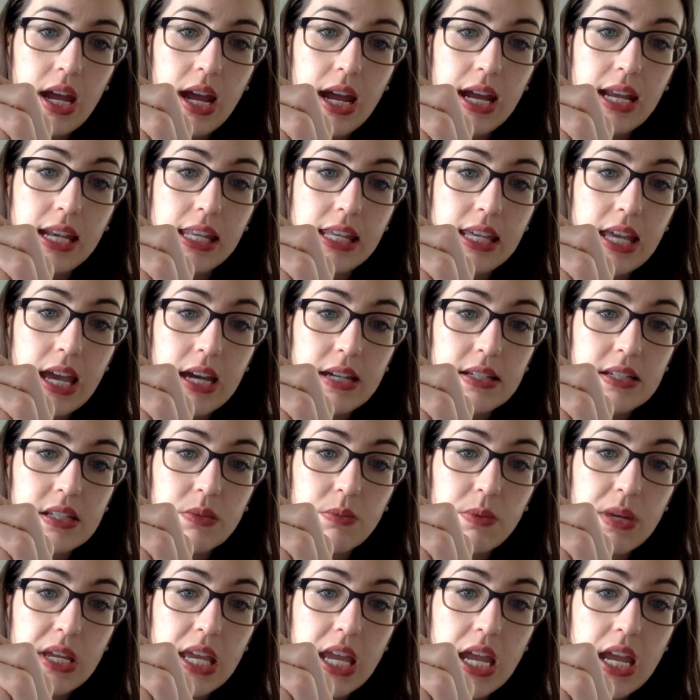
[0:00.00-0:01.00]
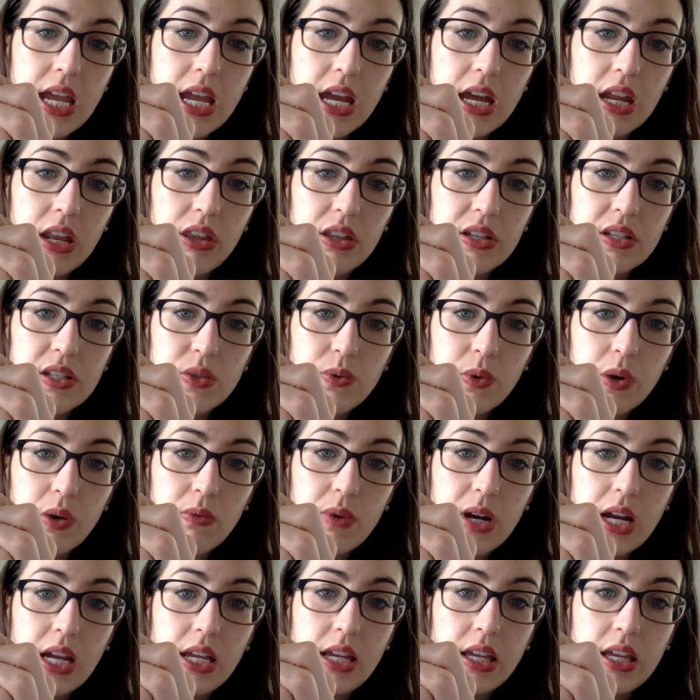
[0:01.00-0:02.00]
And yes, we can. This one
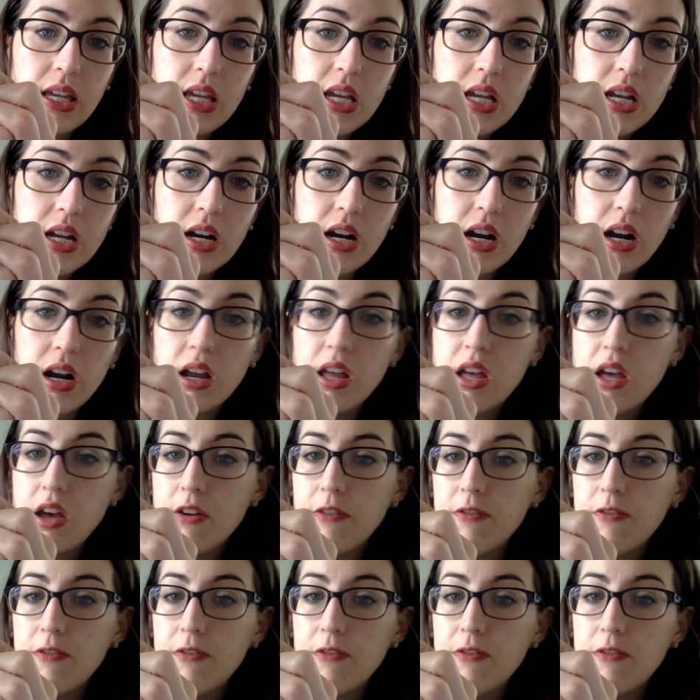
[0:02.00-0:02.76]
right here